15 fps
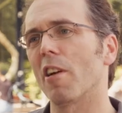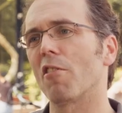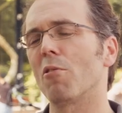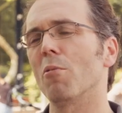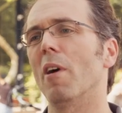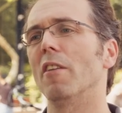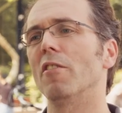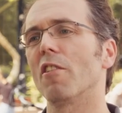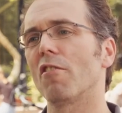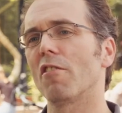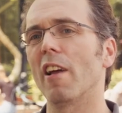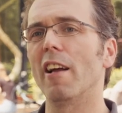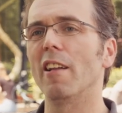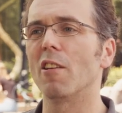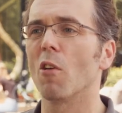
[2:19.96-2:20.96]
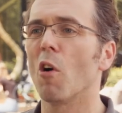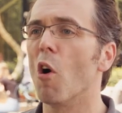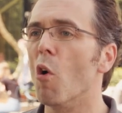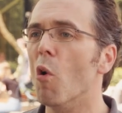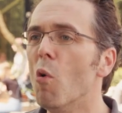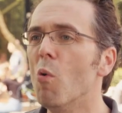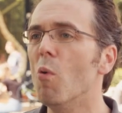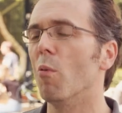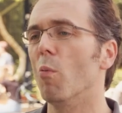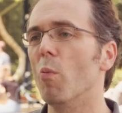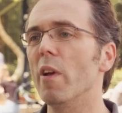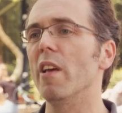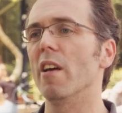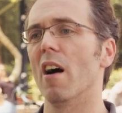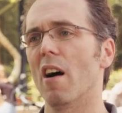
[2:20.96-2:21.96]
us to understand who
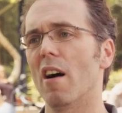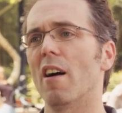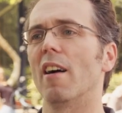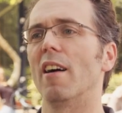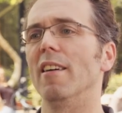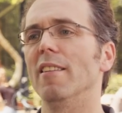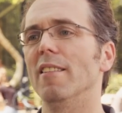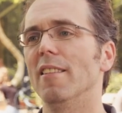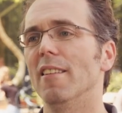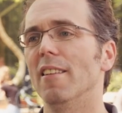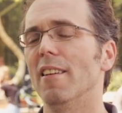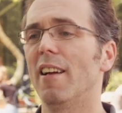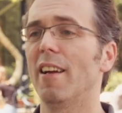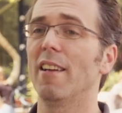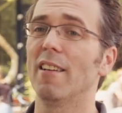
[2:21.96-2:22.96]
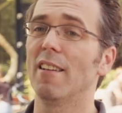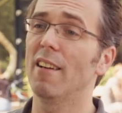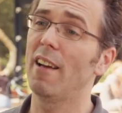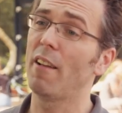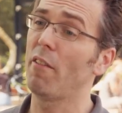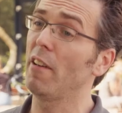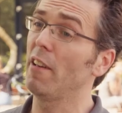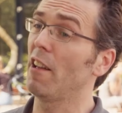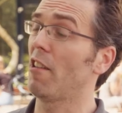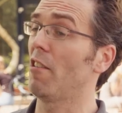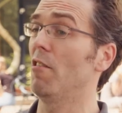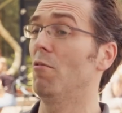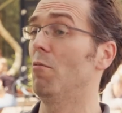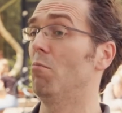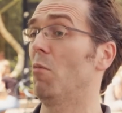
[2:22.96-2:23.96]
we are. And I think
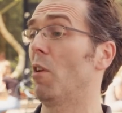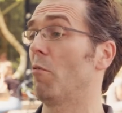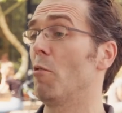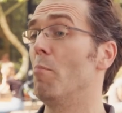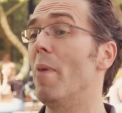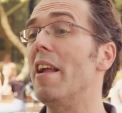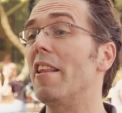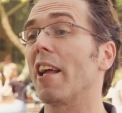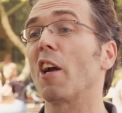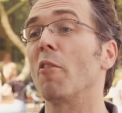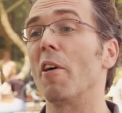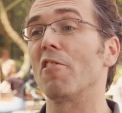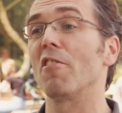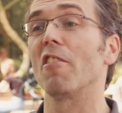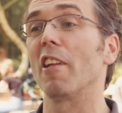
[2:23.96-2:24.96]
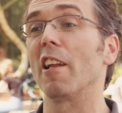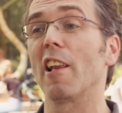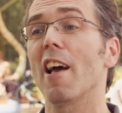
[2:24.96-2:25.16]
that's one of the basic questions in